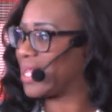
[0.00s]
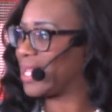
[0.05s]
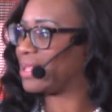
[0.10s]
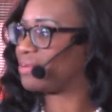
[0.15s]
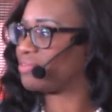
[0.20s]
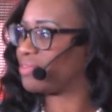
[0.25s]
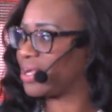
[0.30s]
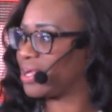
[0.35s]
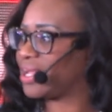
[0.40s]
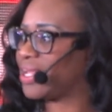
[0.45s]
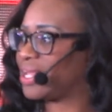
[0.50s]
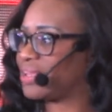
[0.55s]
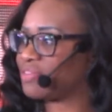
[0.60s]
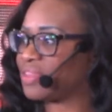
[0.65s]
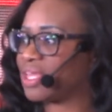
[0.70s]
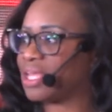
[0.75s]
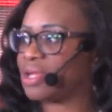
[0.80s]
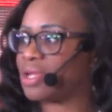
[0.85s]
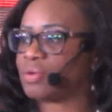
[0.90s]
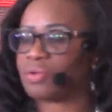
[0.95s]
right, if
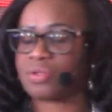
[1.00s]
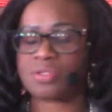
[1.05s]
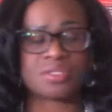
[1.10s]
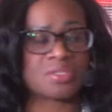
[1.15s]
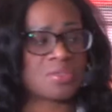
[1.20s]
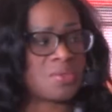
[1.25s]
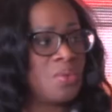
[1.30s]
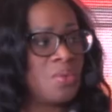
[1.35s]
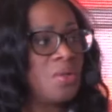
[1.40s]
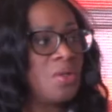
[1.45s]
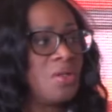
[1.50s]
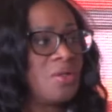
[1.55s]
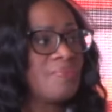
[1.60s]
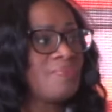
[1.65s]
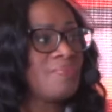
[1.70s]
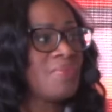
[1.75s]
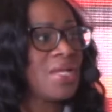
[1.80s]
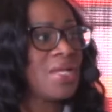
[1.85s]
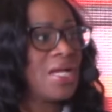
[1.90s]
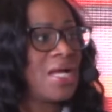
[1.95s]
they go to school.
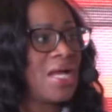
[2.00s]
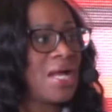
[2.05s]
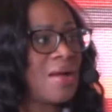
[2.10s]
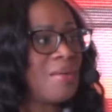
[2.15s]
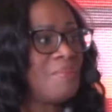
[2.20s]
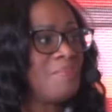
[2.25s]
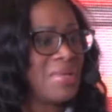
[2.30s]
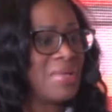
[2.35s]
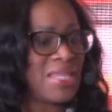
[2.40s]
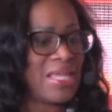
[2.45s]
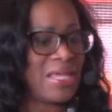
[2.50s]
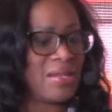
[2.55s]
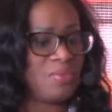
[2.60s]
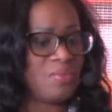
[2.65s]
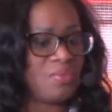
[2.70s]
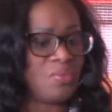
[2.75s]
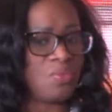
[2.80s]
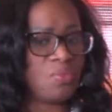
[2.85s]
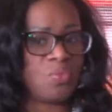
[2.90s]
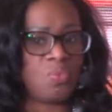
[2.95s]
But then
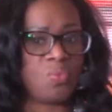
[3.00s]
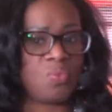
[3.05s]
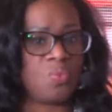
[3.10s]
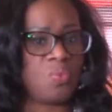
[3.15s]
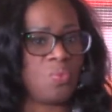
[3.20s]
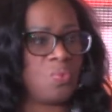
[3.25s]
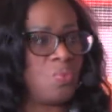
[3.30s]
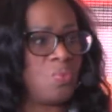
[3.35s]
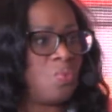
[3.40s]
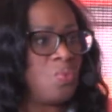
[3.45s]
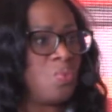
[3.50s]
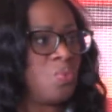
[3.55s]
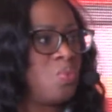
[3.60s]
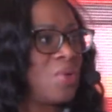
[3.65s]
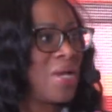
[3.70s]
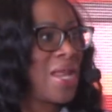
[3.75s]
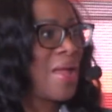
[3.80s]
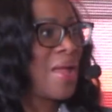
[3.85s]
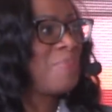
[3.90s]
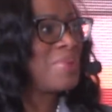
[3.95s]

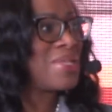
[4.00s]
what happens